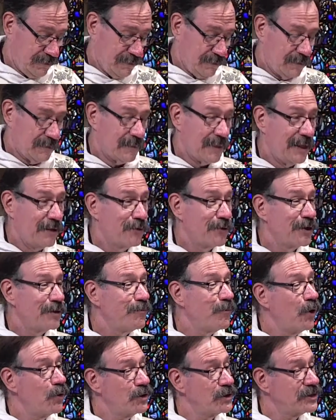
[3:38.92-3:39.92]
They were in a
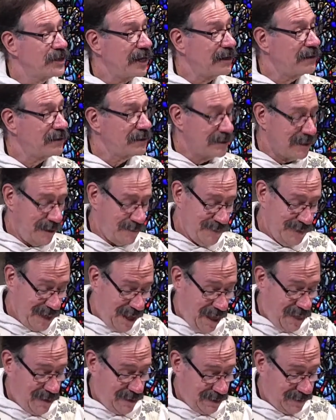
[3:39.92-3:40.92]
motorcycle club
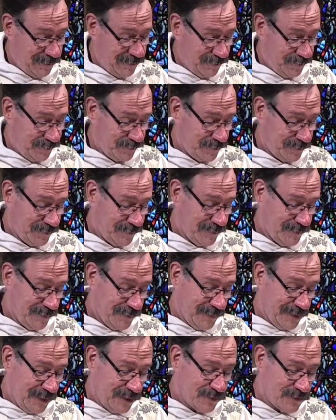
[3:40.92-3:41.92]
together
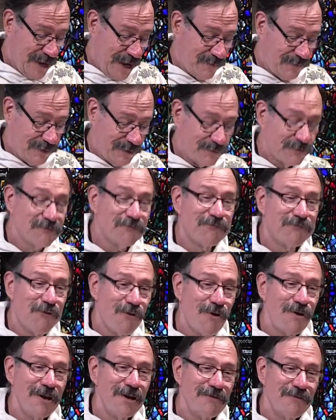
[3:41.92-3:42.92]
and traveled
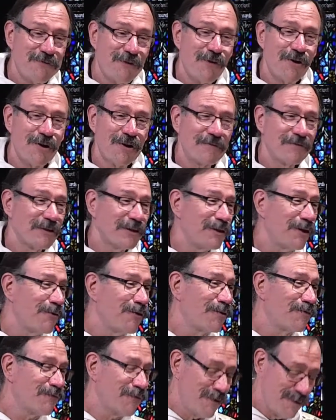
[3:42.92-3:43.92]
44 of the
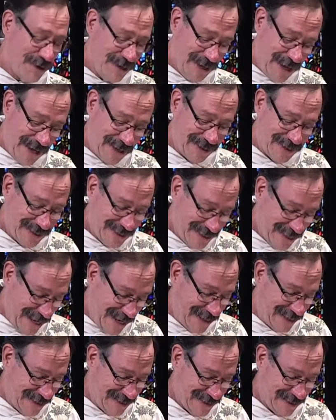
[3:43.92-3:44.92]
lower 48
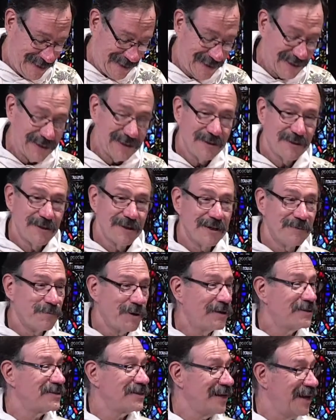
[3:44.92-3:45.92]
states and
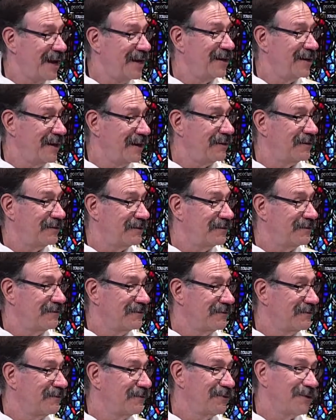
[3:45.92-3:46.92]
parts of Canada,
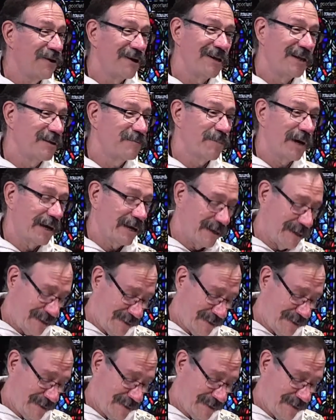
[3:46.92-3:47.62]
all on bike.